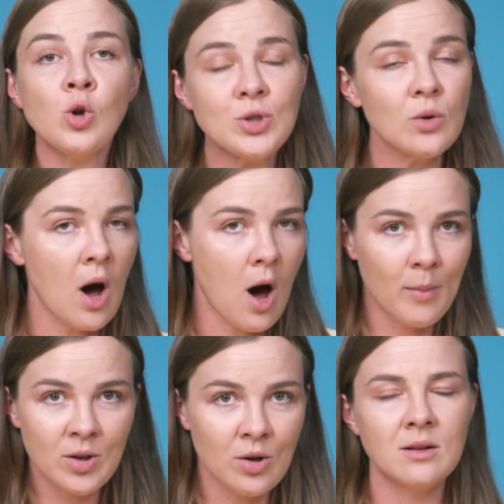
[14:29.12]
Also
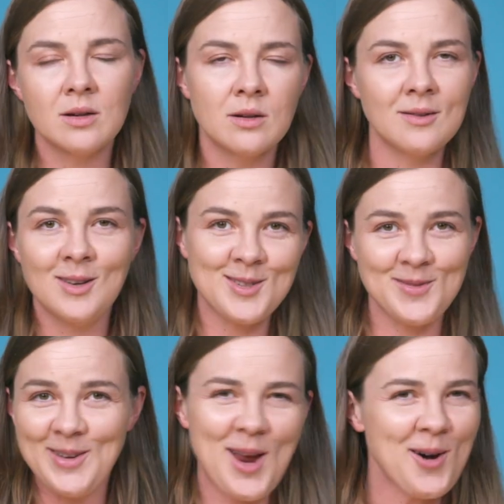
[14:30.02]
comment under this
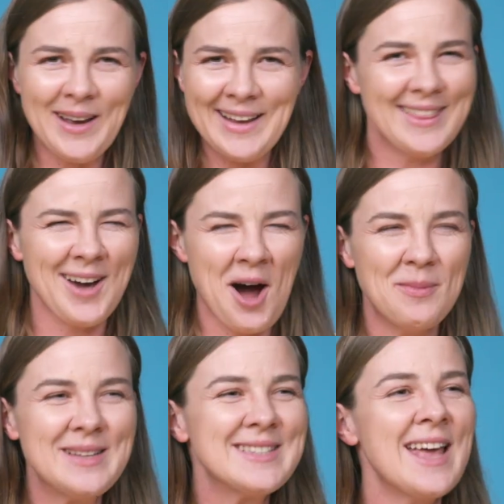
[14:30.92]
video in the
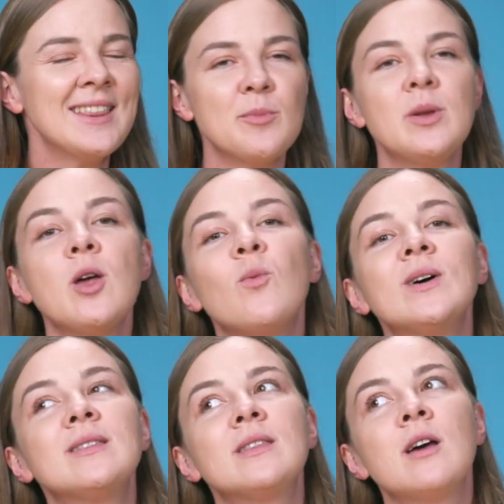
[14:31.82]
comments and let me know
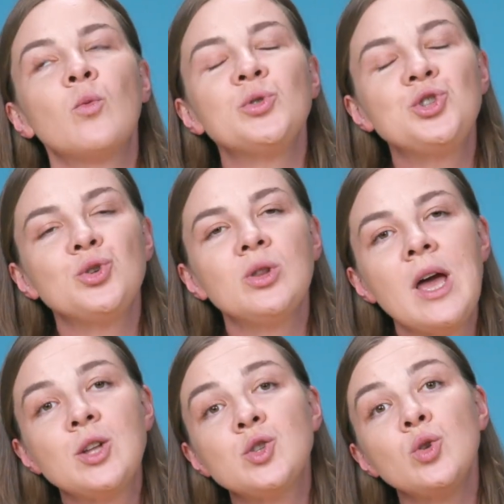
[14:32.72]
what would you
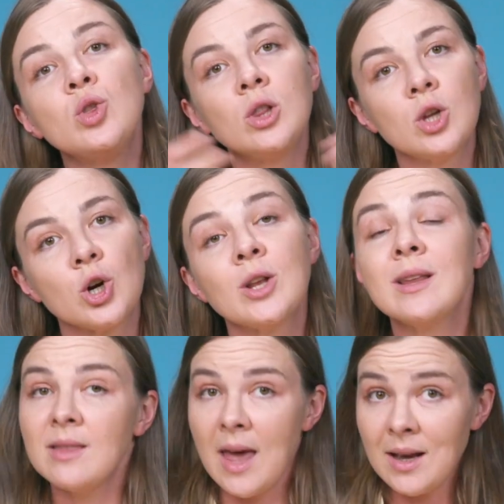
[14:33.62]
like to learn
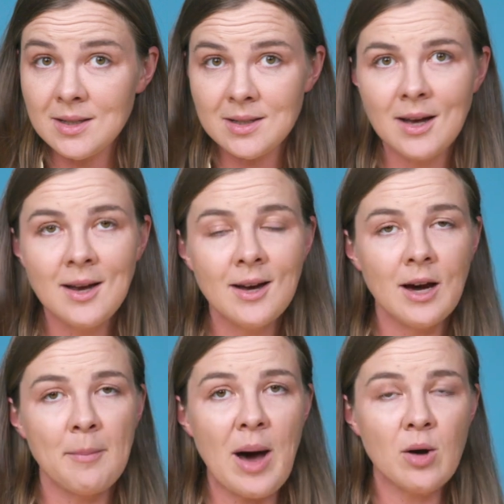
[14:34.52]
next
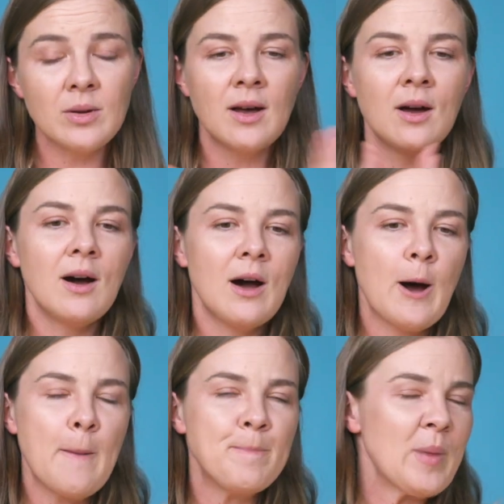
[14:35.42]
about.
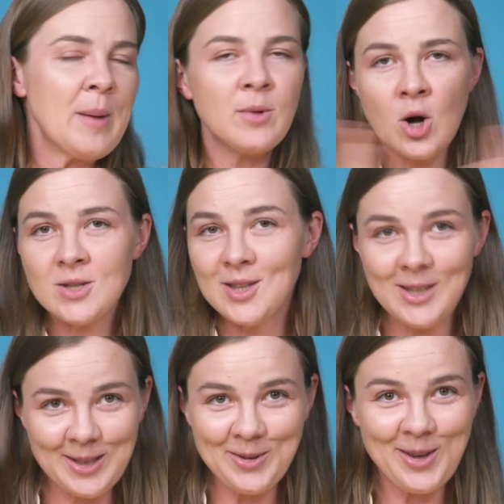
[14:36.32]
I'm
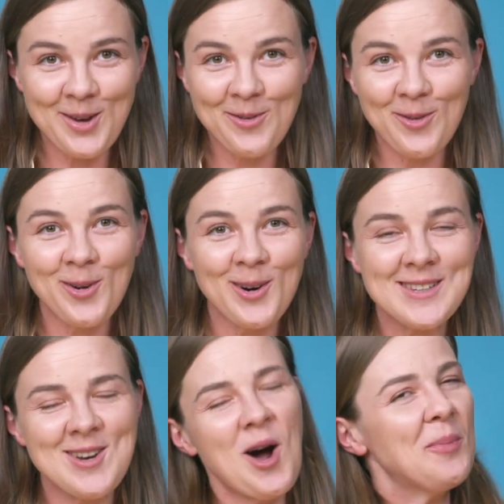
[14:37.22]
constantly looking for
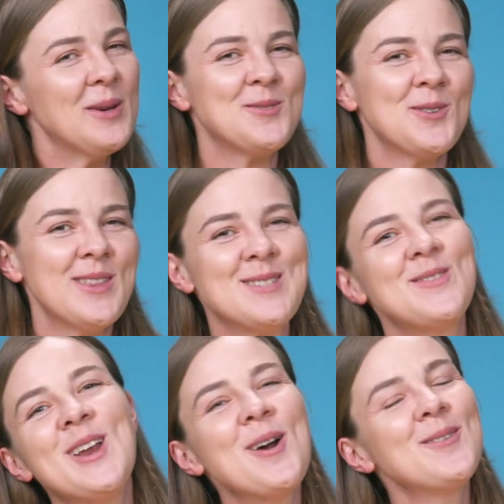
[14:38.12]
topics for these
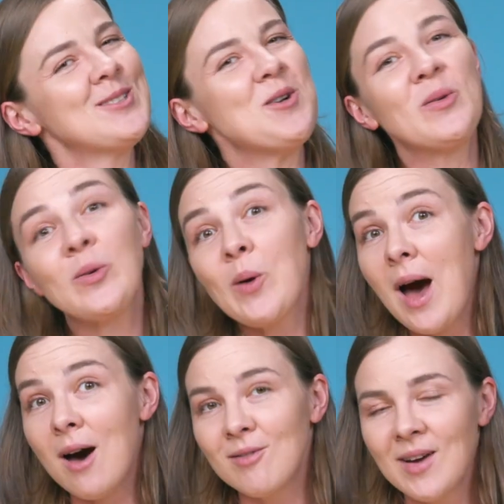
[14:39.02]
videos, so if you
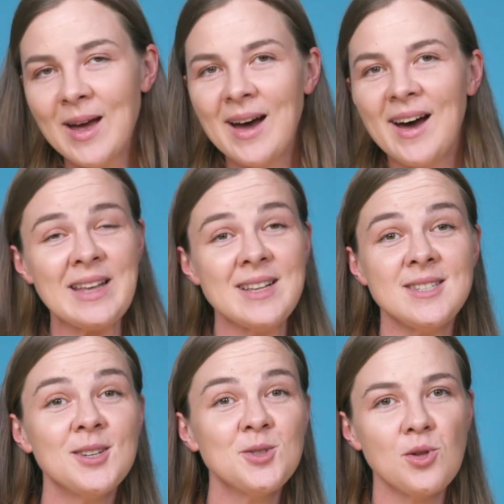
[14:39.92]
have an
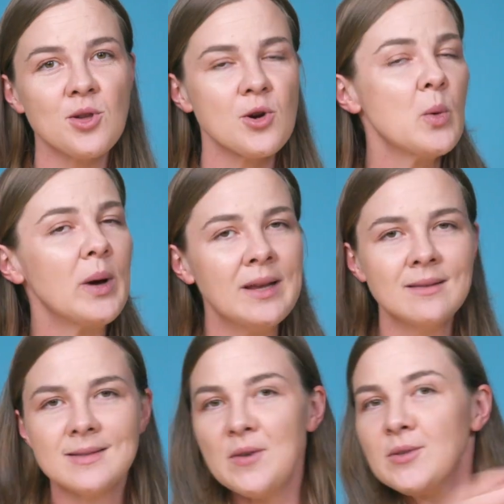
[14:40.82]
idea to throw
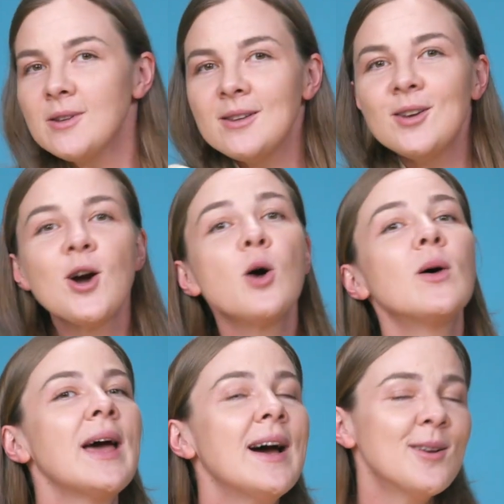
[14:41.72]
in, definitely go
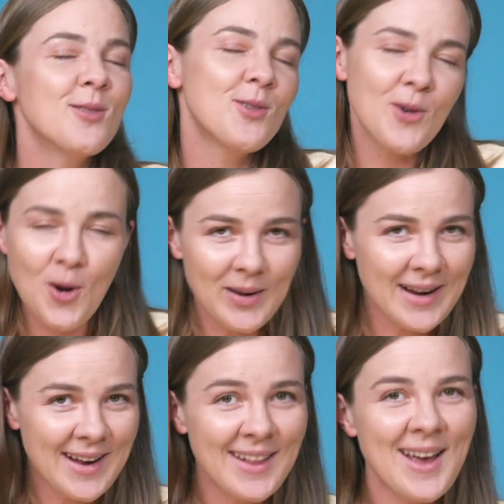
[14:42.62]
ahead and throw it
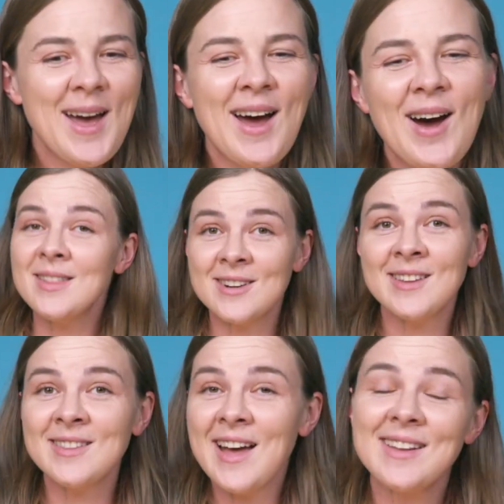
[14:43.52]
in. Other
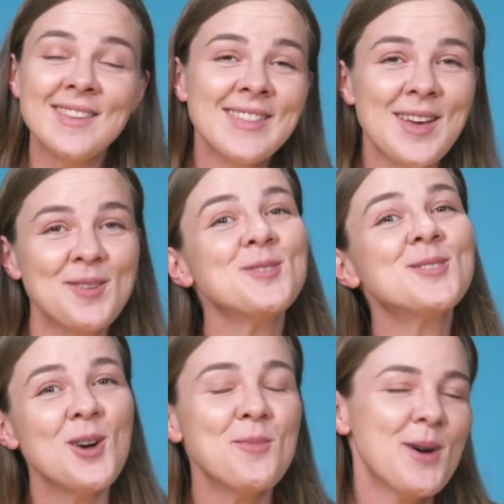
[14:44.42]
than that, thank you
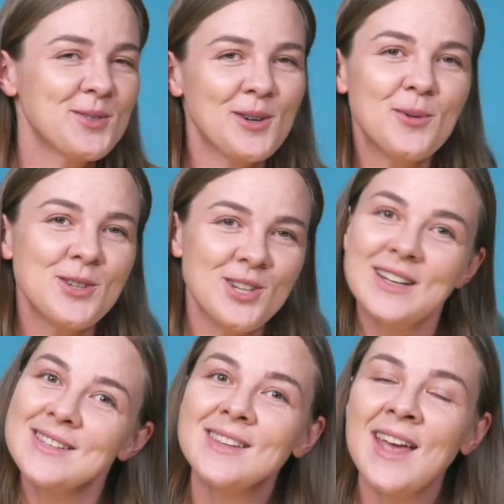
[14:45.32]
so much for watching
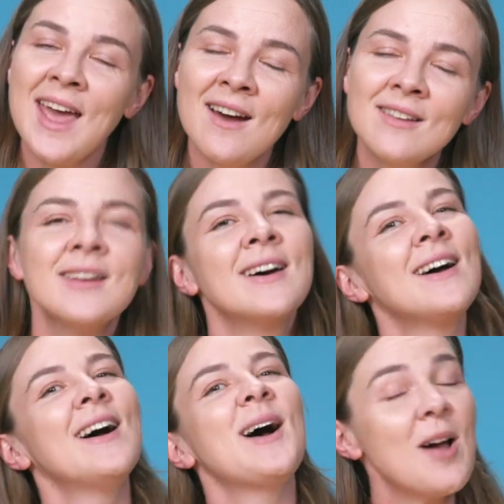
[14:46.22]
until the end.
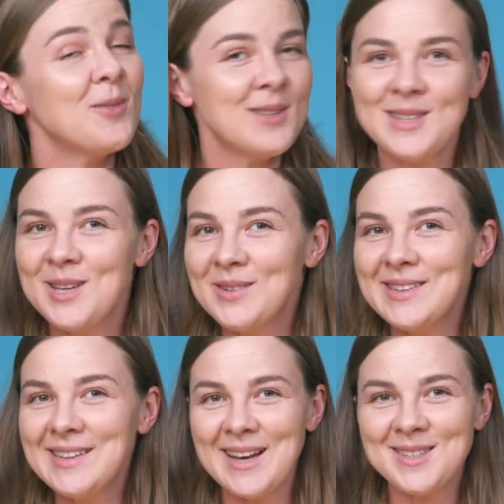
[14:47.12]
I will see you in
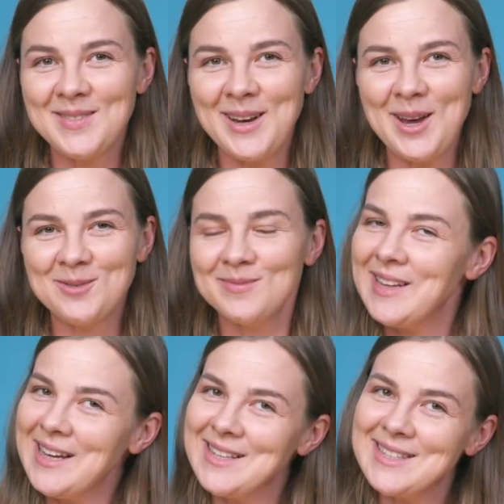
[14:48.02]
the next video.
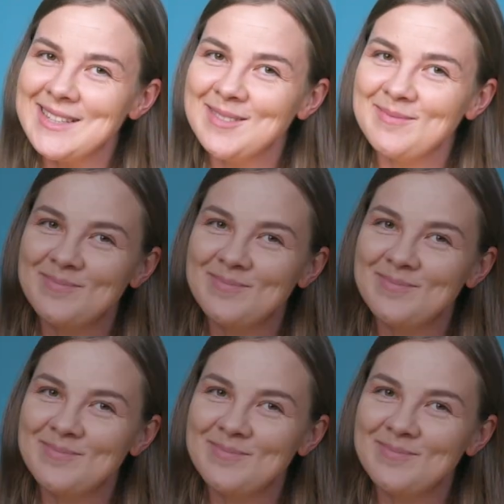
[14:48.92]
Thanks.